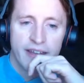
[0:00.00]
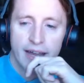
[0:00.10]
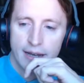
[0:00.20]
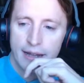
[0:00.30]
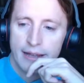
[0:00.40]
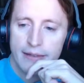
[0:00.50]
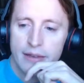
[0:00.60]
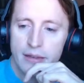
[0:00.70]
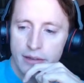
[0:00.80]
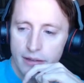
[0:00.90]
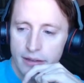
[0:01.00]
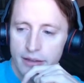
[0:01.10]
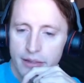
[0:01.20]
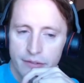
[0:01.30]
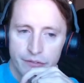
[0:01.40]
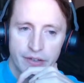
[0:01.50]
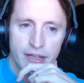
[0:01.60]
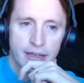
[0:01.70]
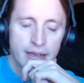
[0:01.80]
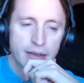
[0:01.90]
that in the
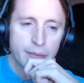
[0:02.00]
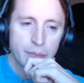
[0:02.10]
thing here.